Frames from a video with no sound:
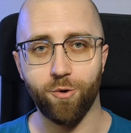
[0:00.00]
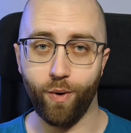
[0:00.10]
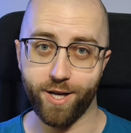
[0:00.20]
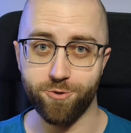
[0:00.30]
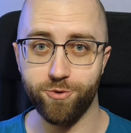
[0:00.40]

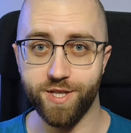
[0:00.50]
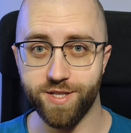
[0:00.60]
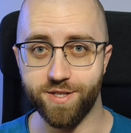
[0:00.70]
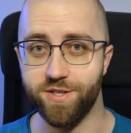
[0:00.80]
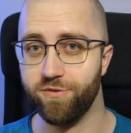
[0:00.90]
Why do we
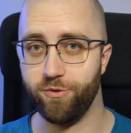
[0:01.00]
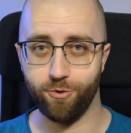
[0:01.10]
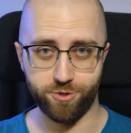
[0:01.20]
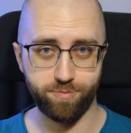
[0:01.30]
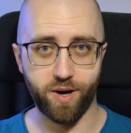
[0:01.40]
need the
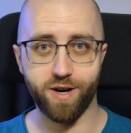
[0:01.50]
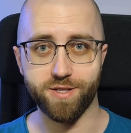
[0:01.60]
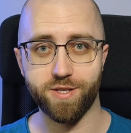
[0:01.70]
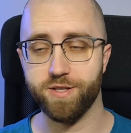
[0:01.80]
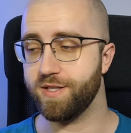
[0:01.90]
fold part,
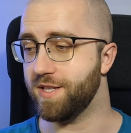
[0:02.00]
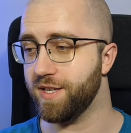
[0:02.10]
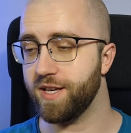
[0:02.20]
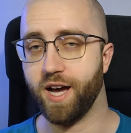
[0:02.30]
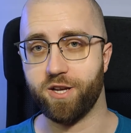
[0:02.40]

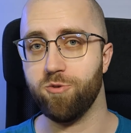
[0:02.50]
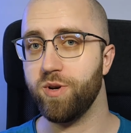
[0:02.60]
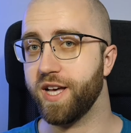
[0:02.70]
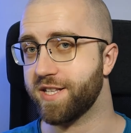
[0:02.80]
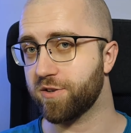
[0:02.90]
the
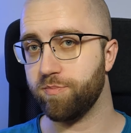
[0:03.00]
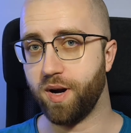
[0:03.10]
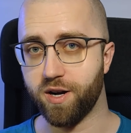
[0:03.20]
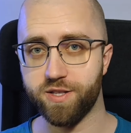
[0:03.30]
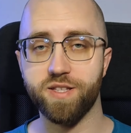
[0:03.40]
accumulator
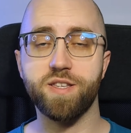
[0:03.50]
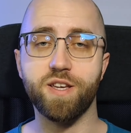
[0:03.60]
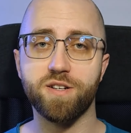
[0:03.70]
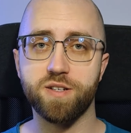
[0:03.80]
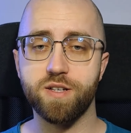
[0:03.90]
part in
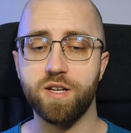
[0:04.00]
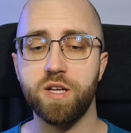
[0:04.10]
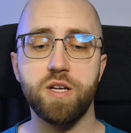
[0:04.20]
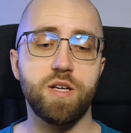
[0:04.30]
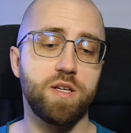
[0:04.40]
here?
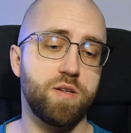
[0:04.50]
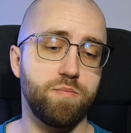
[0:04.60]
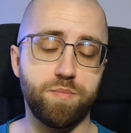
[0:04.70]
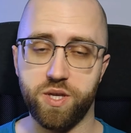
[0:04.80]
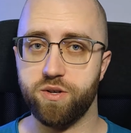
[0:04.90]

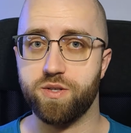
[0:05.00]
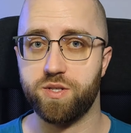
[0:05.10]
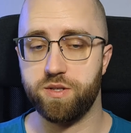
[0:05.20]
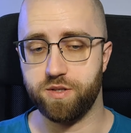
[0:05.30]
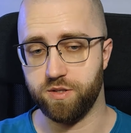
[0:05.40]

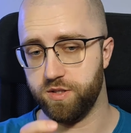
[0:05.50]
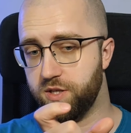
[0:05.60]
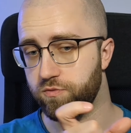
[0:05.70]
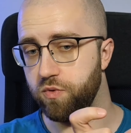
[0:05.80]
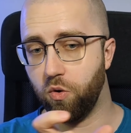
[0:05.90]
Because
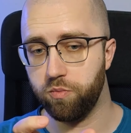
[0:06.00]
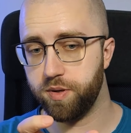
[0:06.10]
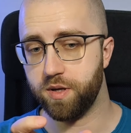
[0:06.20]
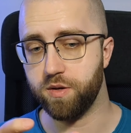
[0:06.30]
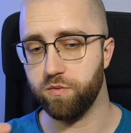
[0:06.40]
the rope
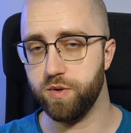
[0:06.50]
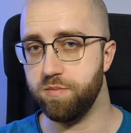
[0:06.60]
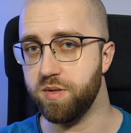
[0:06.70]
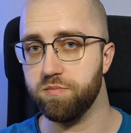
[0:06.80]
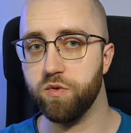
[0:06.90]
will
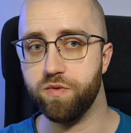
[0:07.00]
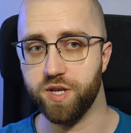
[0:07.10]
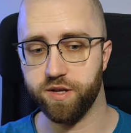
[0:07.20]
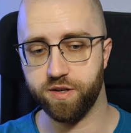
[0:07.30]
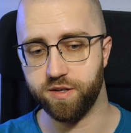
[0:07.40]
be
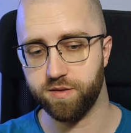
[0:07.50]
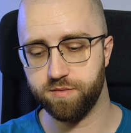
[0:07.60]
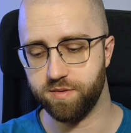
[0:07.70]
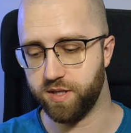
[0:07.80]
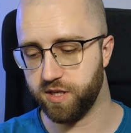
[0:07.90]
moving
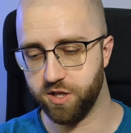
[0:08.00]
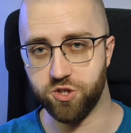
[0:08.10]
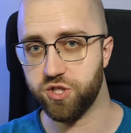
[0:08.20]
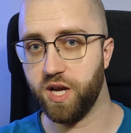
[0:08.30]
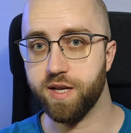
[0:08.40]

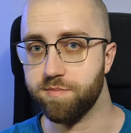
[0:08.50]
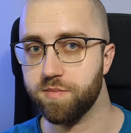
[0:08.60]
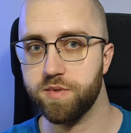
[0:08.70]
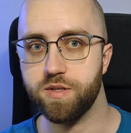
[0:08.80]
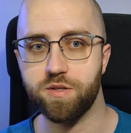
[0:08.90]
each time.
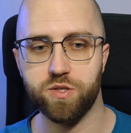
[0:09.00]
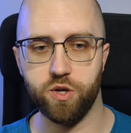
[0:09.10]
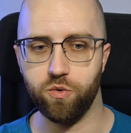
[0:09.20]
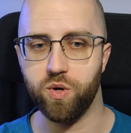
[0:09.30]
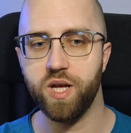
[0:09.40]

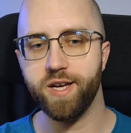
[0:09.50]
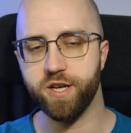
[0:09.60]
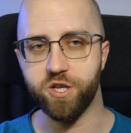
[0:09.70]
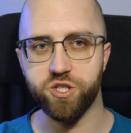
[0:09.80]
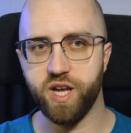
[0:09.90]
So
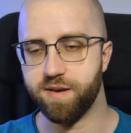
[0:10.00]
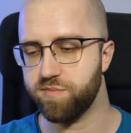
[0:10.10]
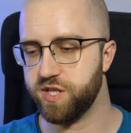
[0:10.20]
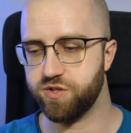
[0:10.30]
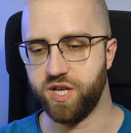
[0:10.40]
each time
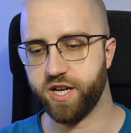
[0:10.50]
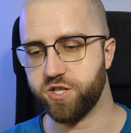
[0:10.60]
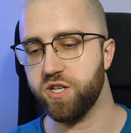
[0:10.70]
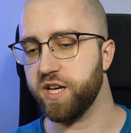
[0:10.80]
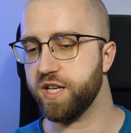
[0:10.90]
there's
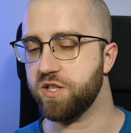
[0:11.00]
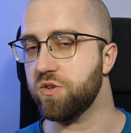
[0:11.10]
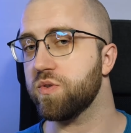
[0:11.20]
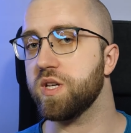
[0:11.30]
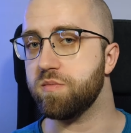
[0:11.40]
actually a
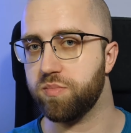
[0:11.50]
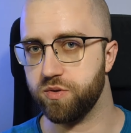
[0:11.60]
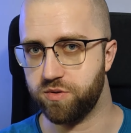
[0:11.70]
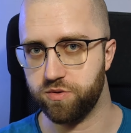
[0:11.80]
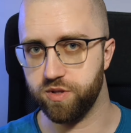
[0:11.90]
new input
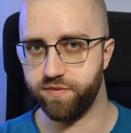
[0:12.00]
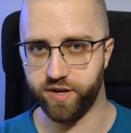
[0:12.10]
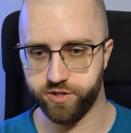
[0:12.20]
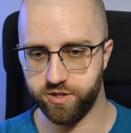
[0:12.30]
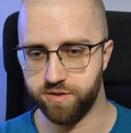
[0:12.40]
to the
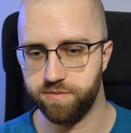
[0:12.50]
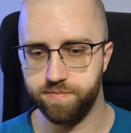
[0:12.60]
function.